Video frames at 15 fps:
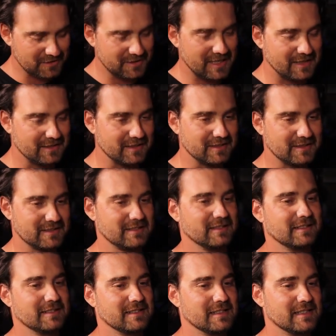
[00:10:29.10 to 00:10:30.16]
just had this
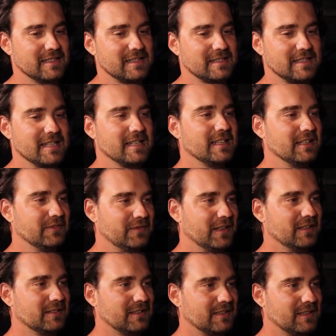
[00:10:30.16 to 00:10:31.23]
sinking
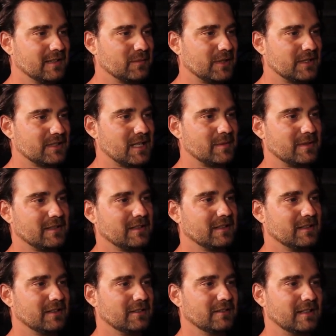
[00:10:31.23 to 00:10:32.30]
feeling in my stomach.
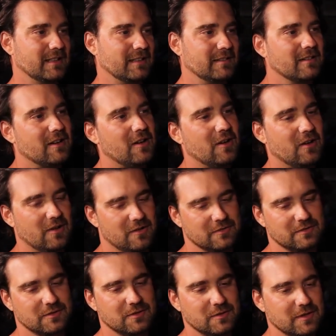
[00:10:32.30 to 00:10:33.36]

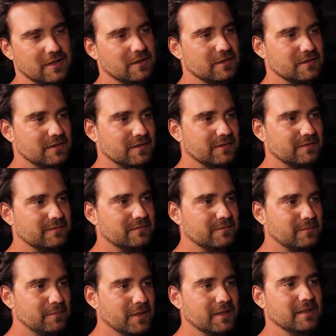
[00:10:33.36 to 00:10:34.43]
2 years of
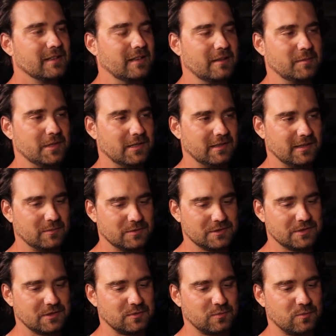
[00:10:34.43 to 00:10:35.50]
building a community
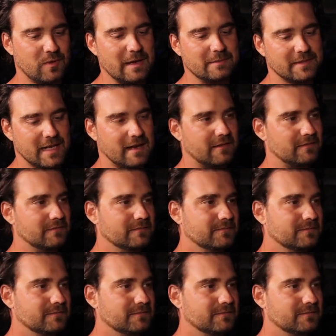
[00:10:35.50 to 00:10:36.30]
was just wiped out.